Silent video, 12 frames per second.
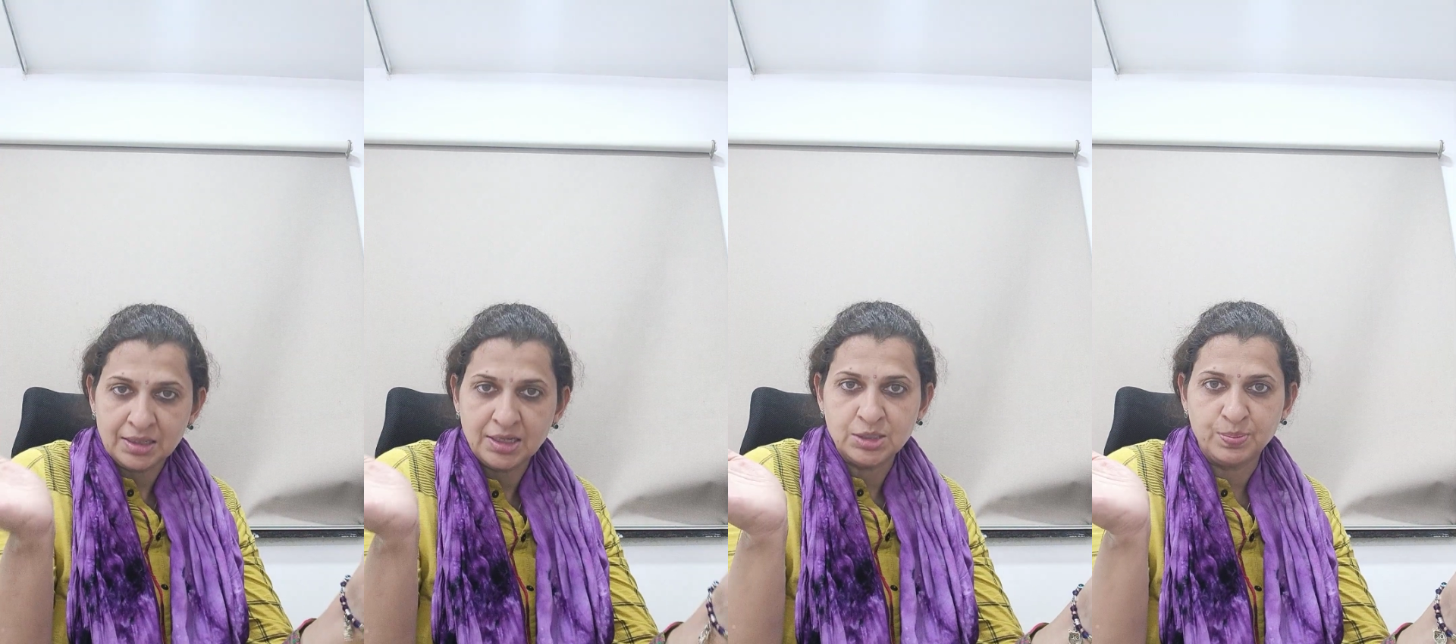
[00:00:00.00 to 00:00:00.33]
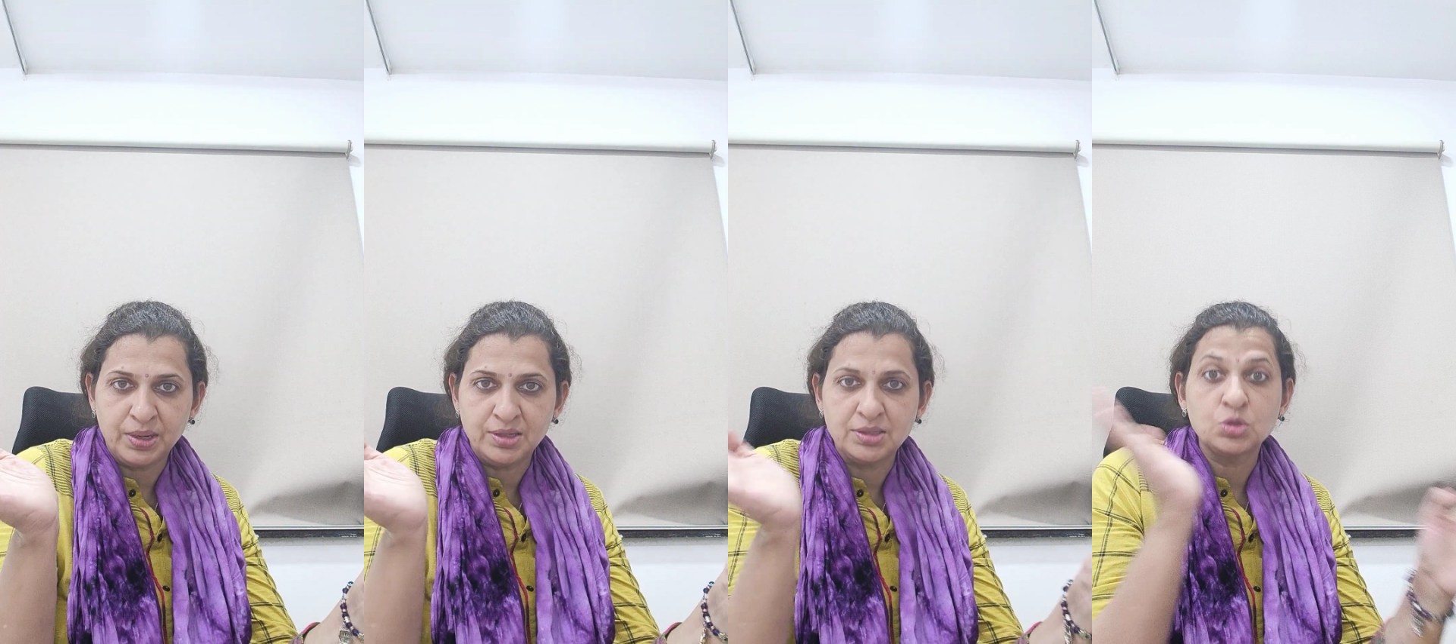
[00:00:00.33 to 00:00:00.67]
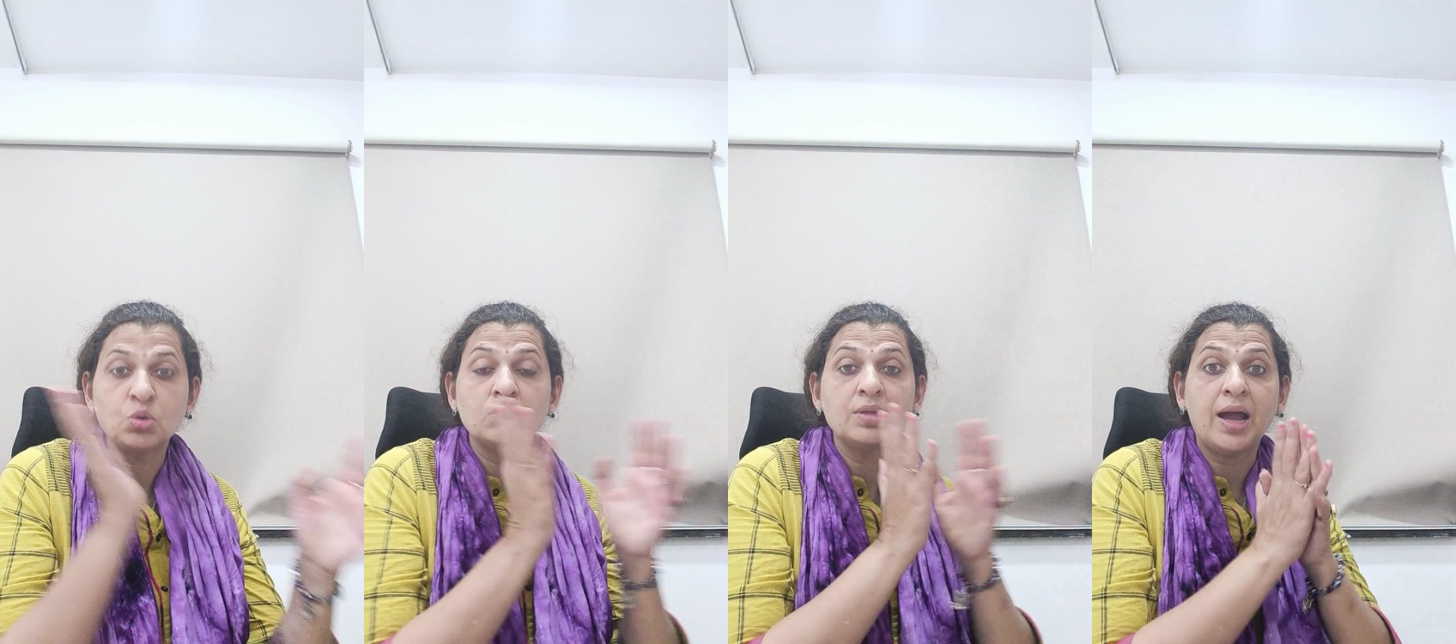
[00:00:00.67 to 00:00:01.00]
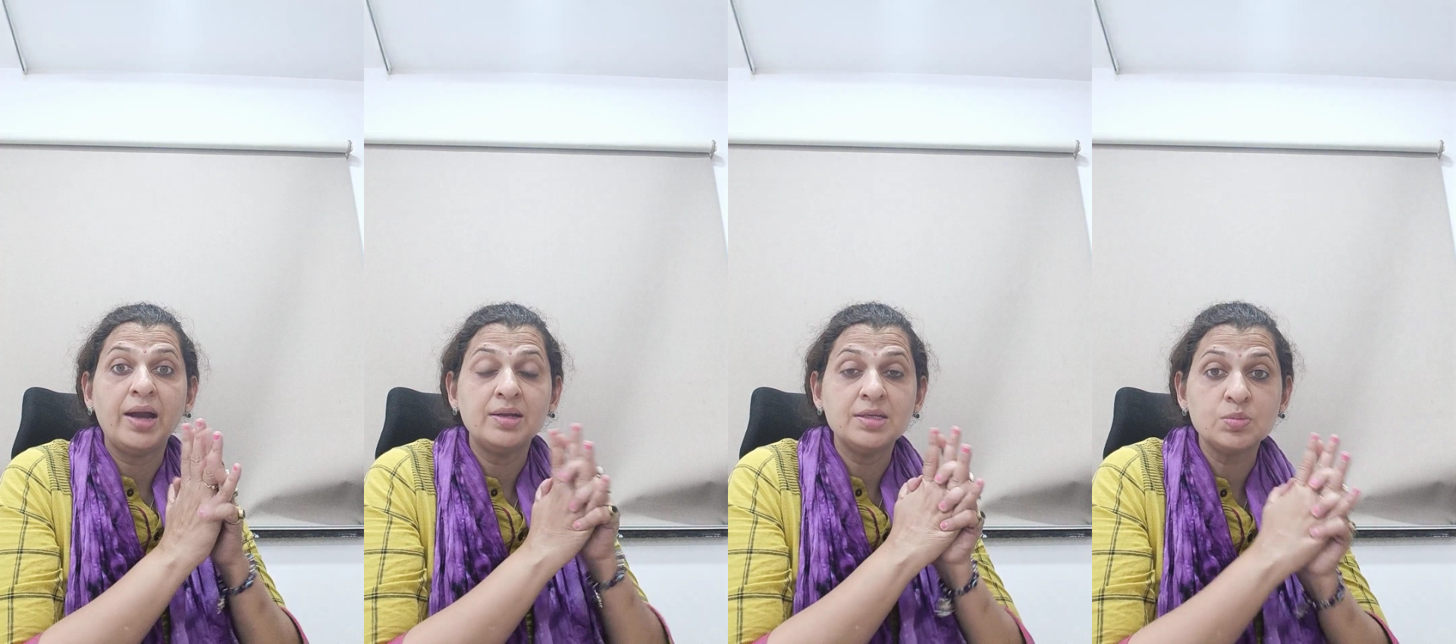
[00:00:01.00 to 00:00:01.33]
displaced. So
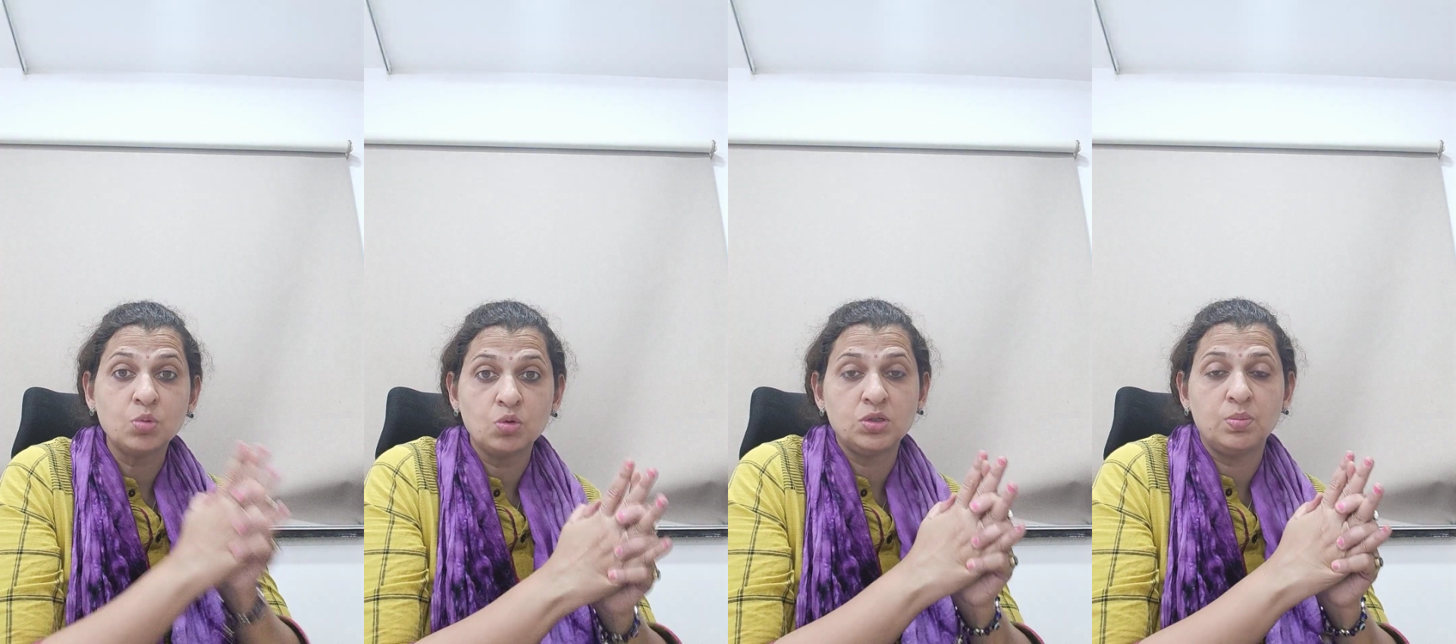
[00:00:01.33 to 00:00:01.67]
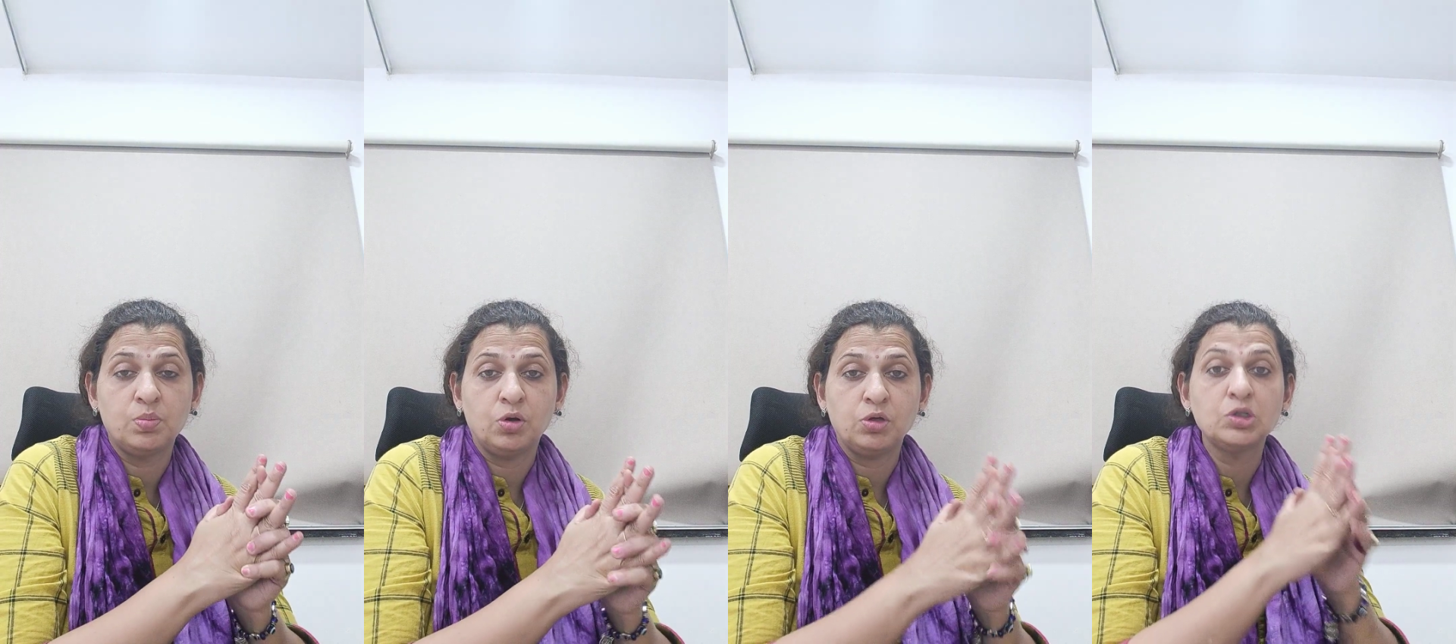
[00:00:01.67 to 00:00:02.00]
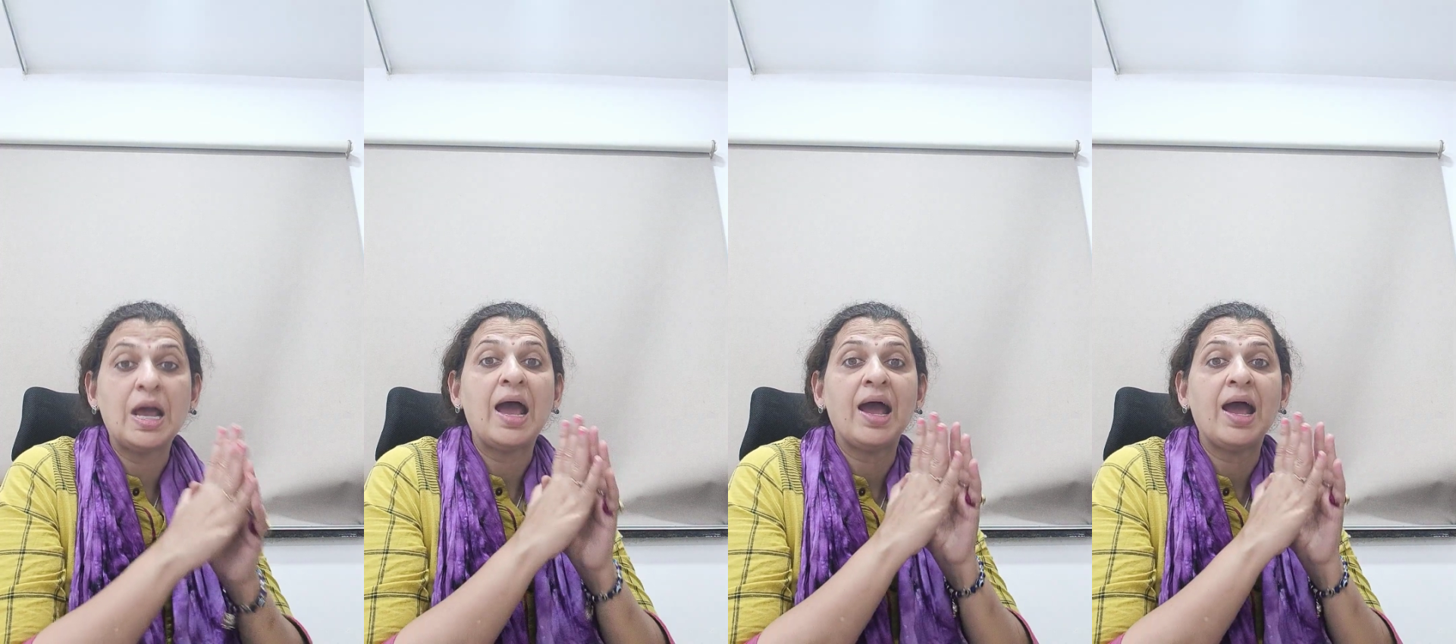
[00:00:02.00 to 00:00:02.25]
that is most important.